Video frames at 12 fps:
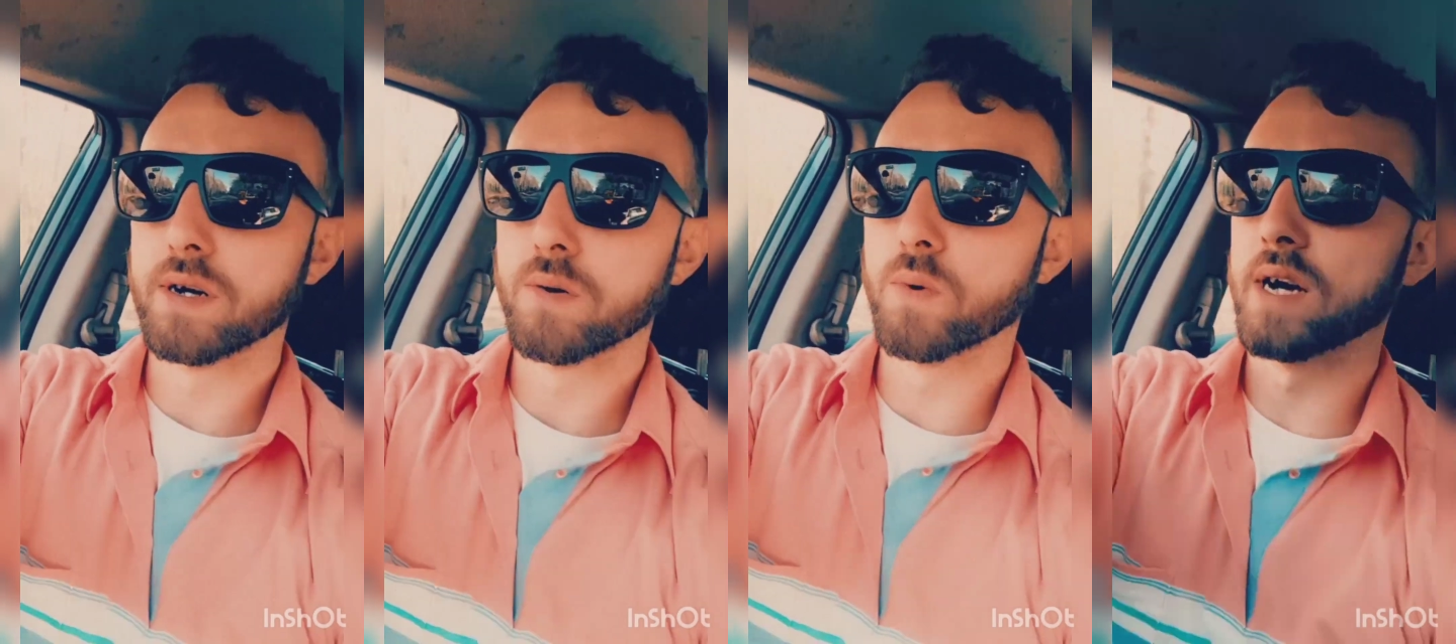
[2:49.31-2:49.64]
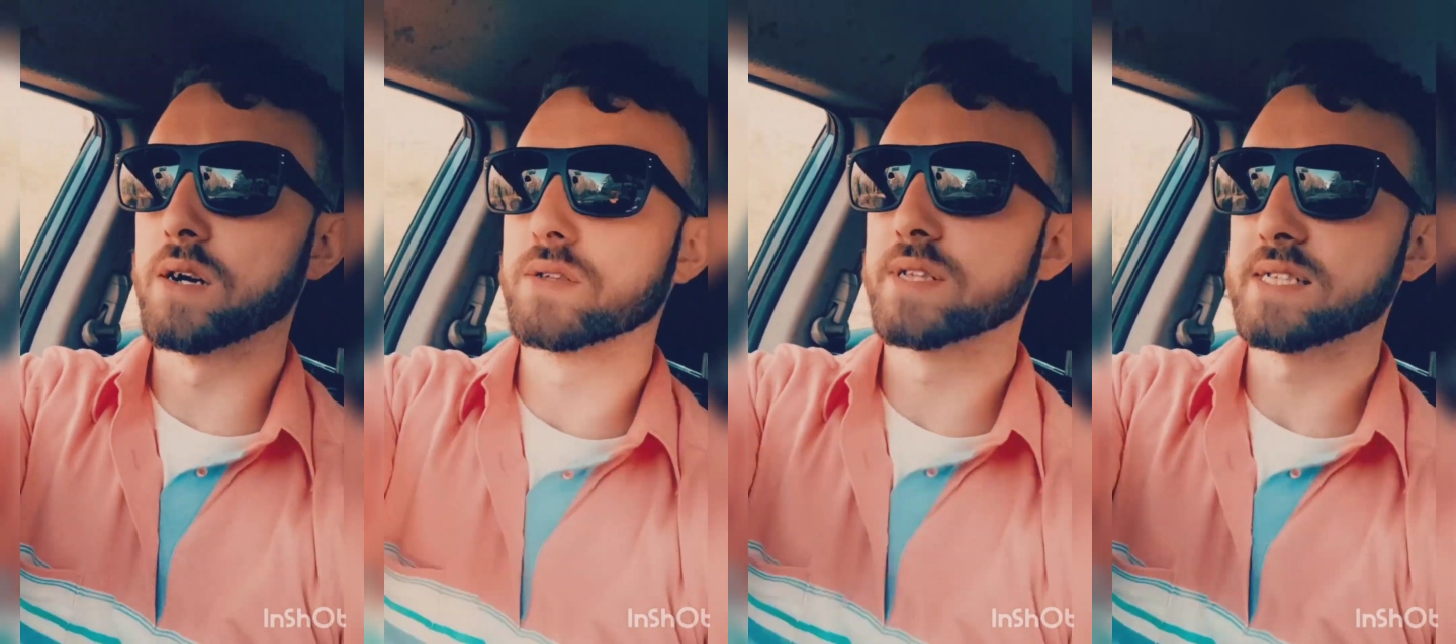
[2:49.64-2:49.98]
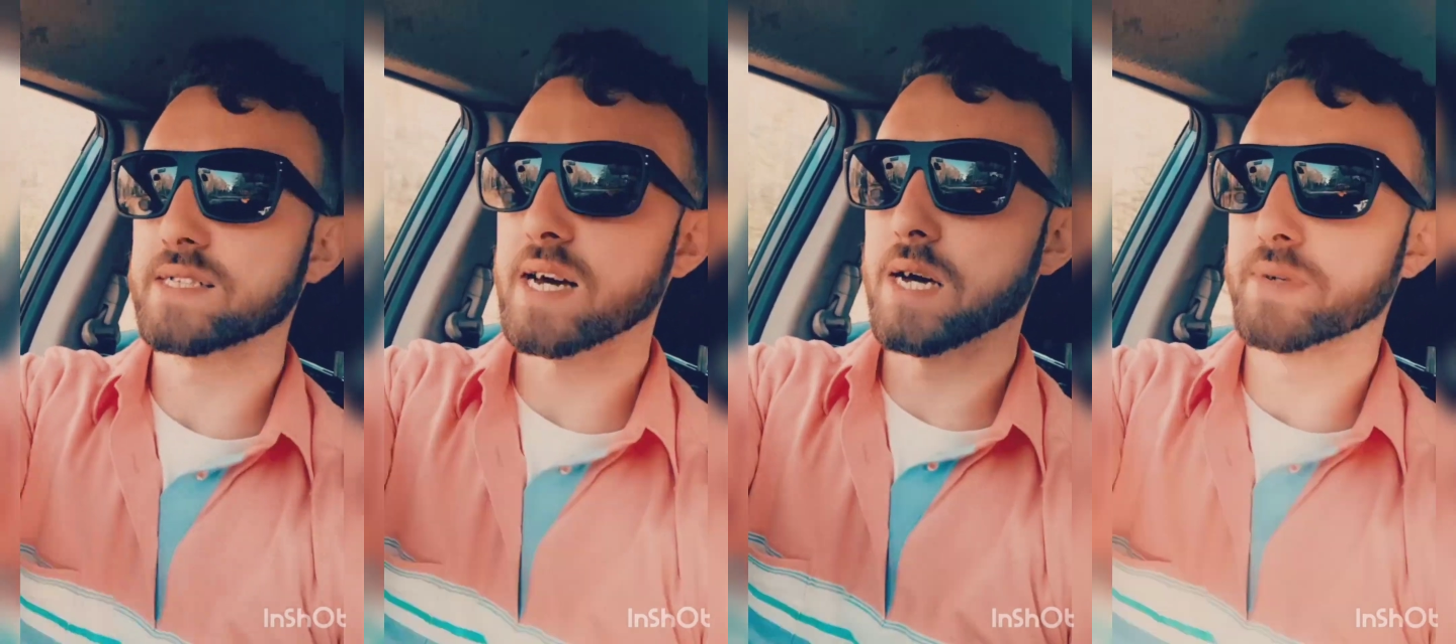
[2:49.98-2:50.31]
Well, this
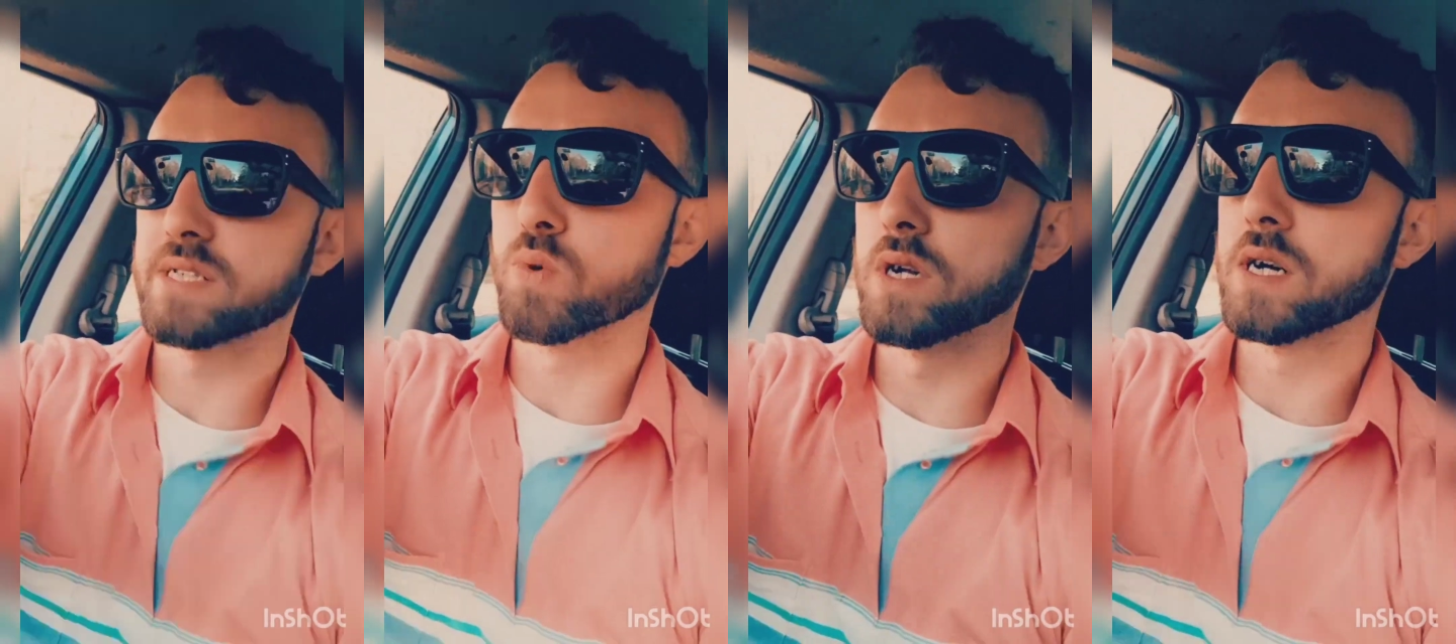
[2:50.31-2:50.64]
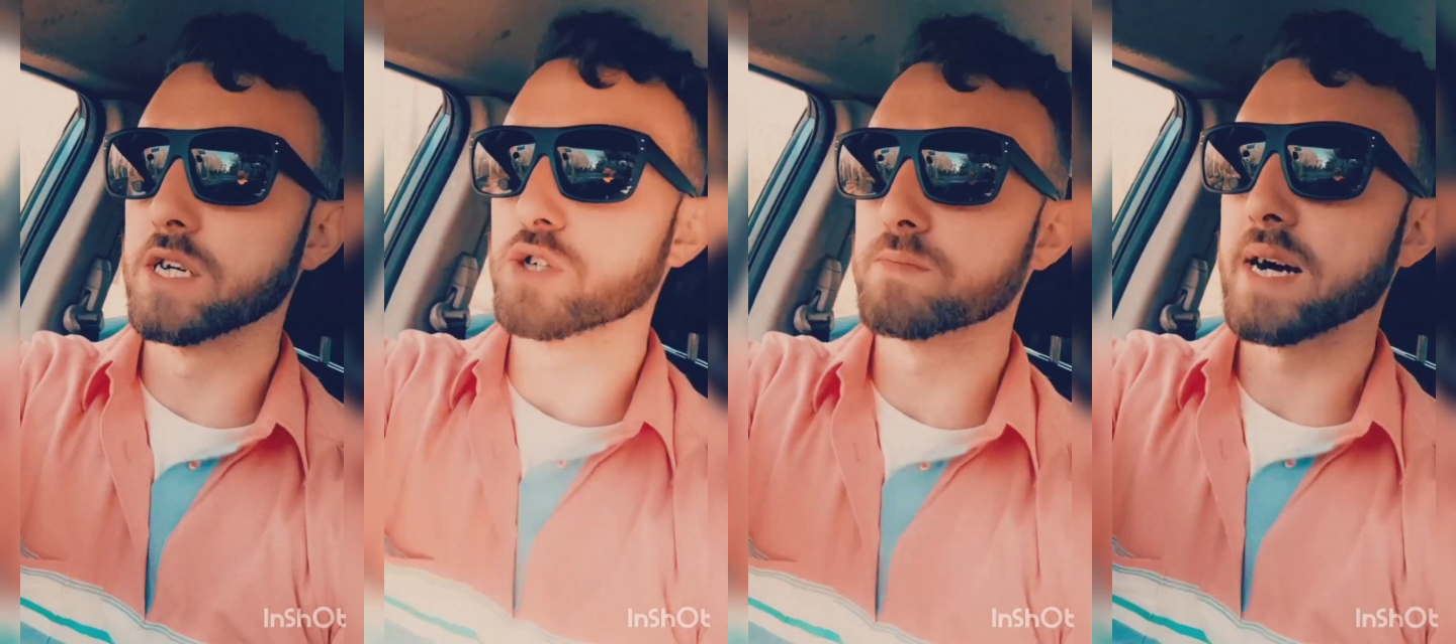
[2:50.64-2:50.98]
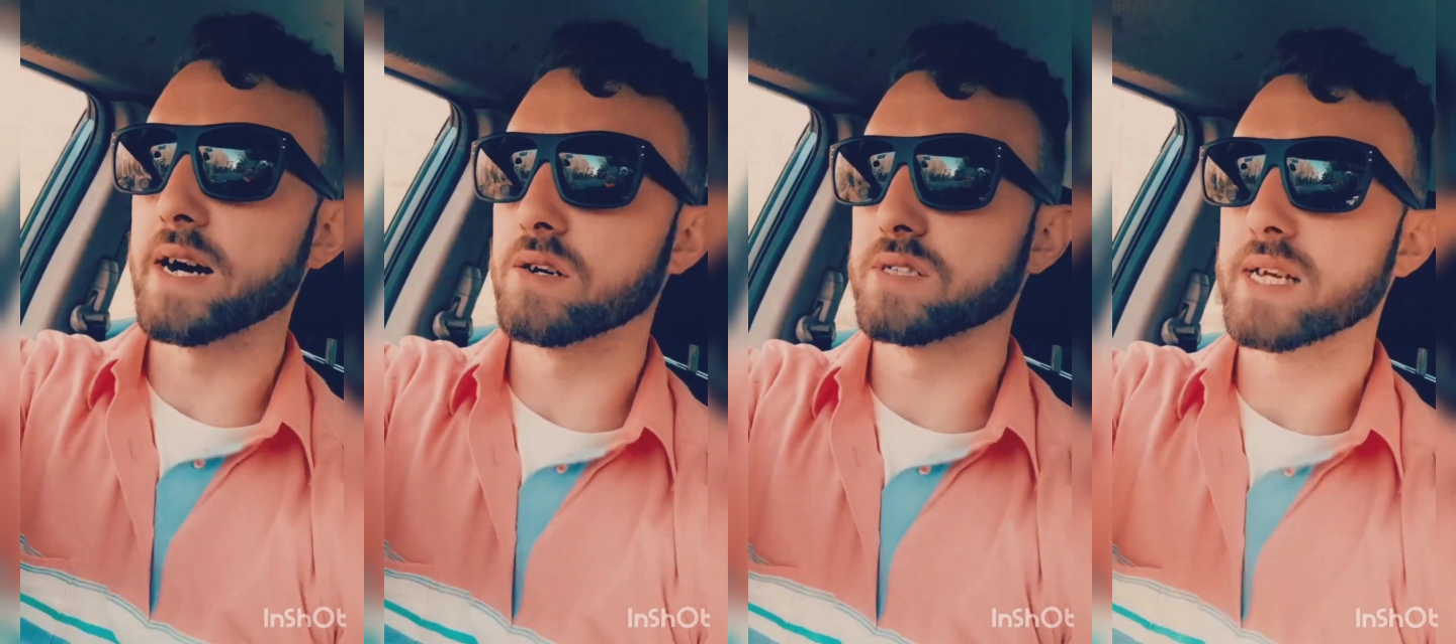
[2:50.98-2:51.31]
time it's 100
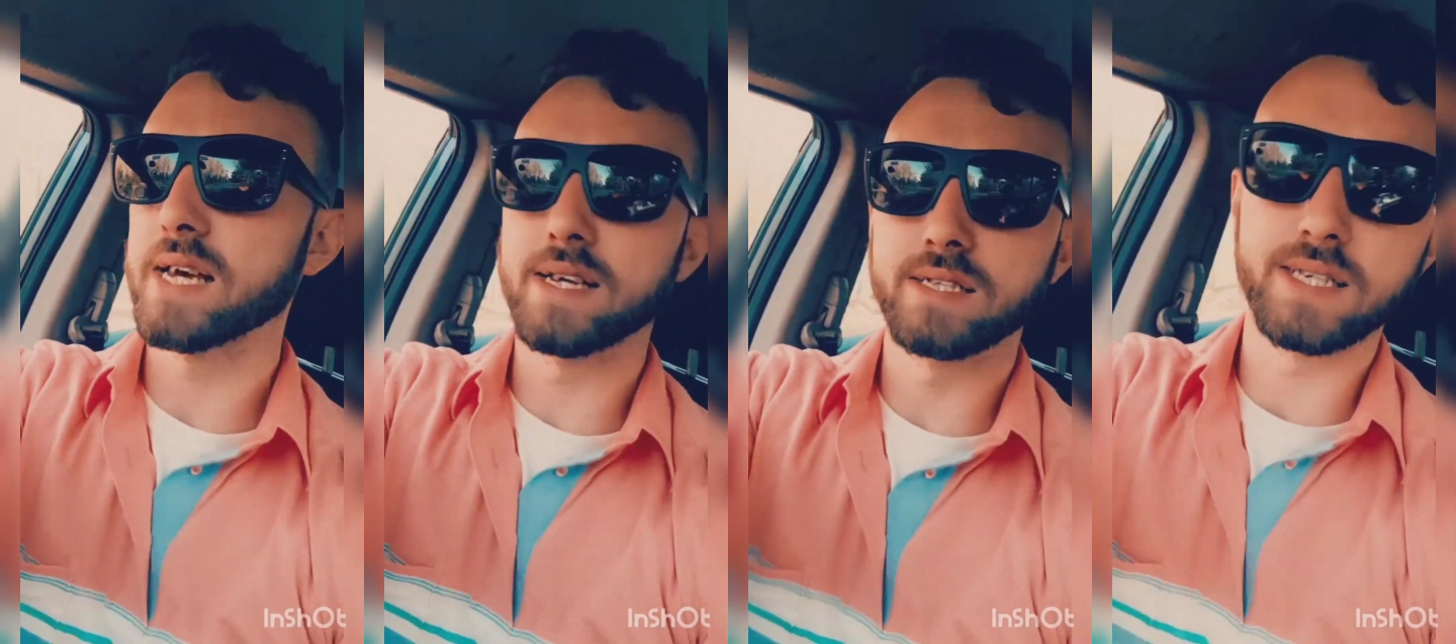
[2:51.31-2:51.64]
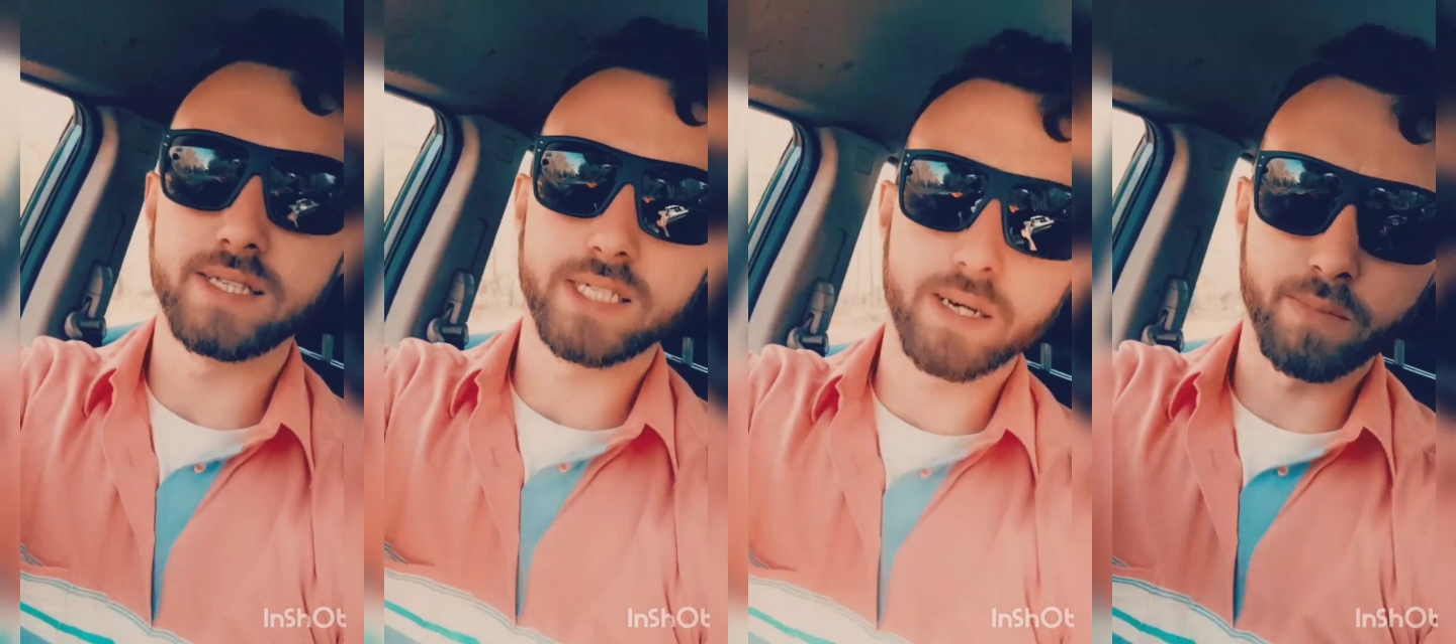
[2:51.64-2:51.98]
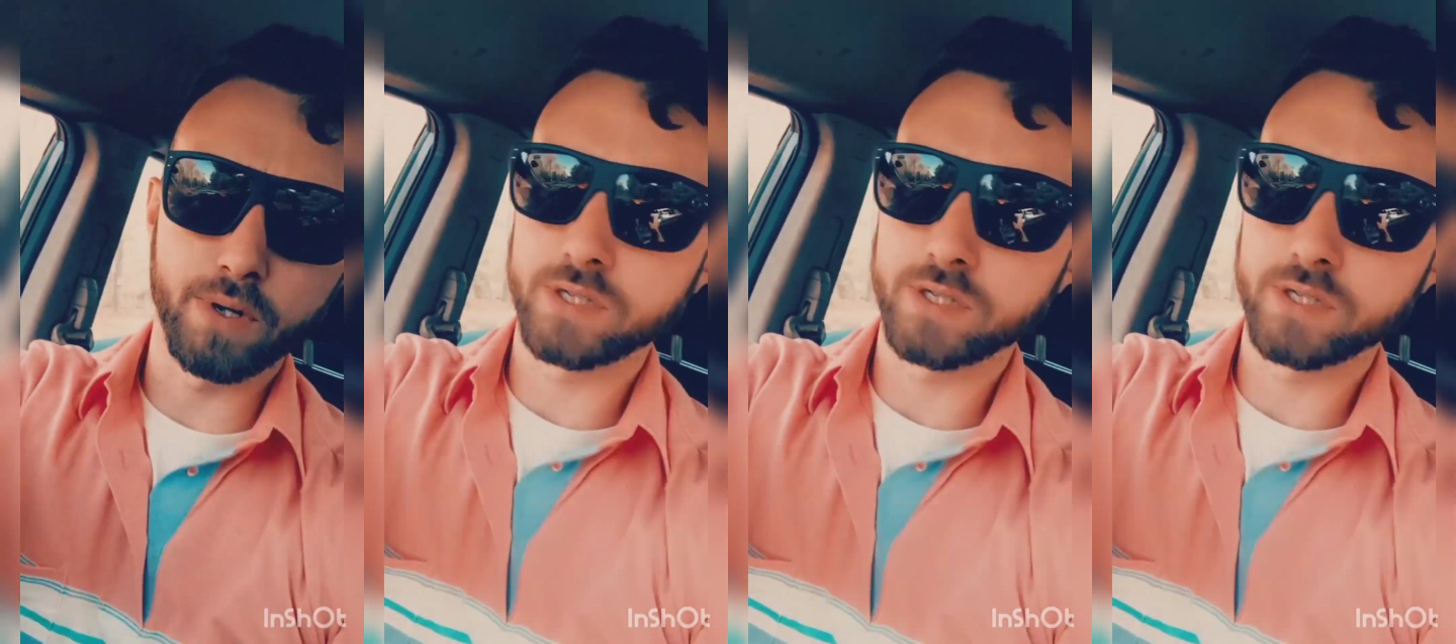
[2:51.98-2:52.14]
miles in December,